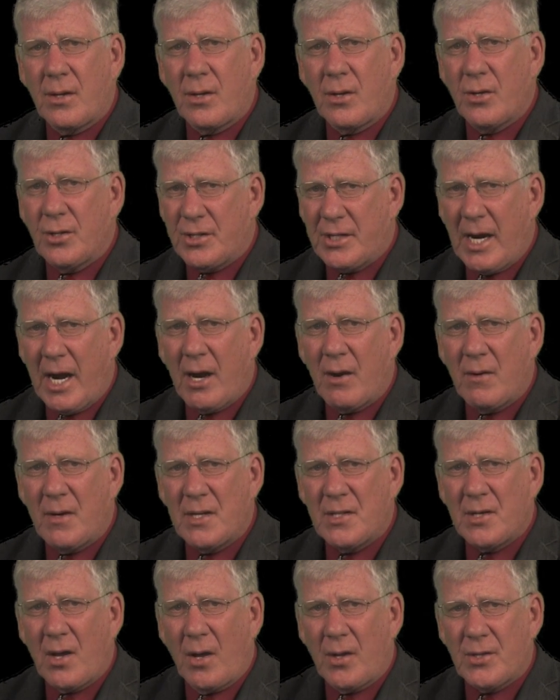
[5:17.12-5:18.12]
could
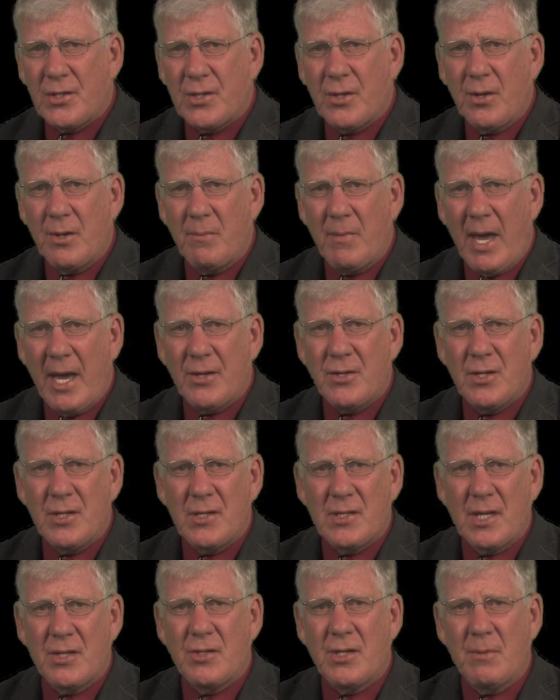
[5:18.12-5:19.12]
terrorists also imagine
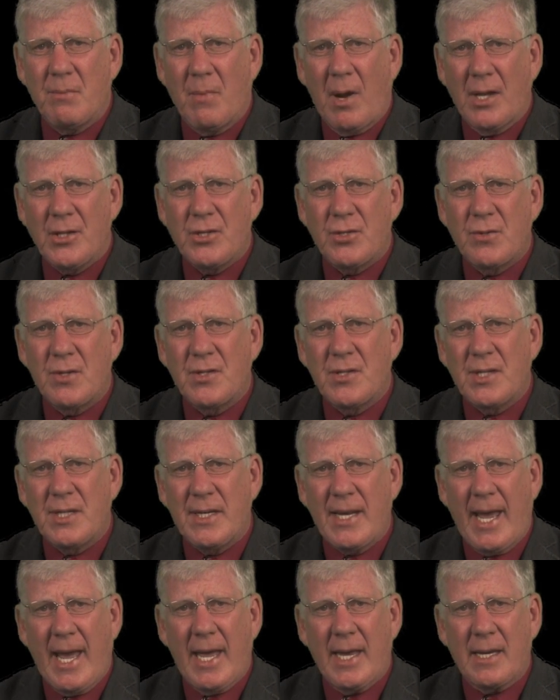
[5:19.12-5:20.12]
such a monstrous
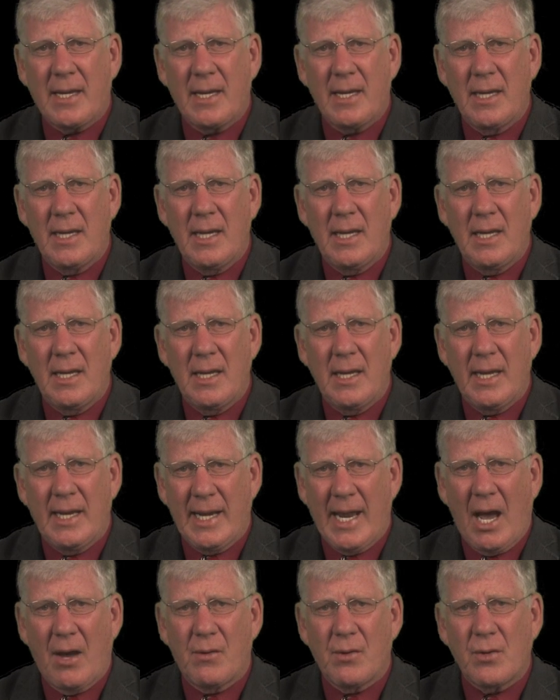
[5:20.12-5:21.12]
attack
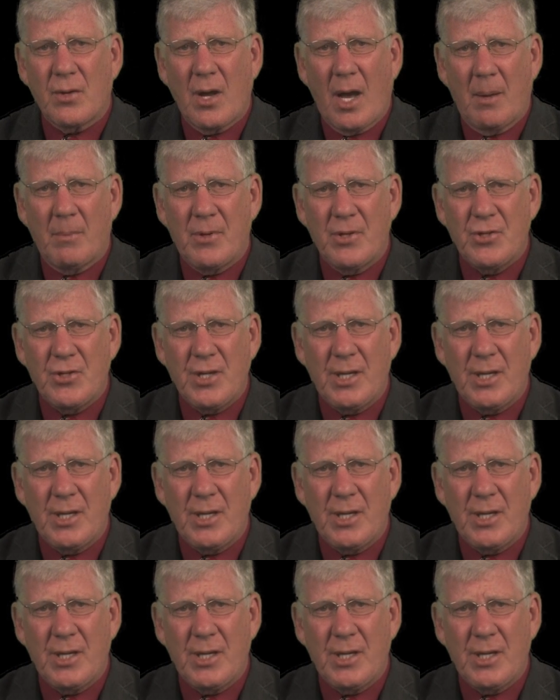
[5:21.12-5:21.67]
and how to accomplish